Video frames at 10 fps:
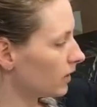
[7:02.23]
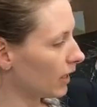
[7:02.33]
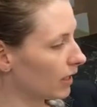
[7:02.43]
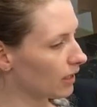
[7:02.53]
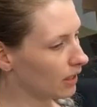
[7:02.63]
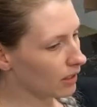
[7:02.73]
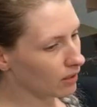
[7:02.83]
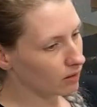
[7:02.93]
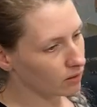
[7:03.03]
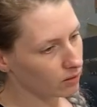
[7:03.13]

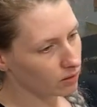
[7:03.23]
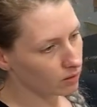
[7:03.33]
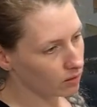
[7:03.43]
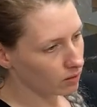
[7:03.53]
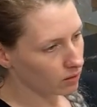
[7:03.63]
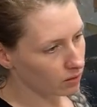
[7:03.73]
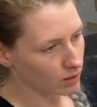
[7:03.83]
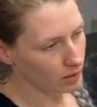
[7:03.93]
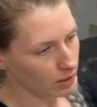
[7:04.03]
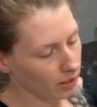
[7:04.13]
Sanding
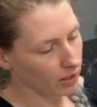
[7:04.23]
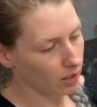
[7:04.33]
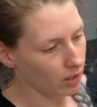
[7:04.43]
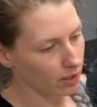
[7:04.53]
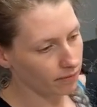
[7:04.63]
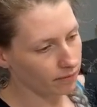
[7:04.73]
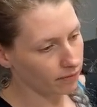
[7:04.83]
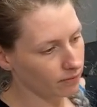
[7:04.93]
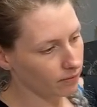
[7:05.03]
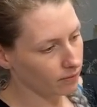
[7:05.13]
and cleaning off
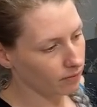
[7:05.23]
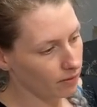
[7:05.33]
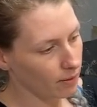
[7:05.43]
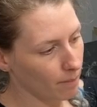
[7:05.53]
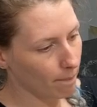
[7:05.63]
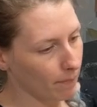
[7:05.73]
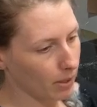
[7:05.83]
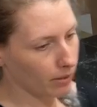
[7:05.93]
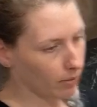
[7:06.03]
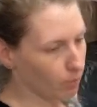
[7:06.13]

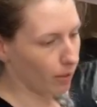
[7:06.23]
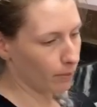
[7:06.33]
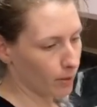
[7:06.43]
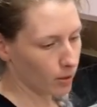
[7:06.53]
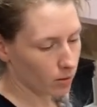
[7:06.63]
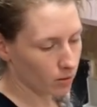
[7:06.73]
bonding primer.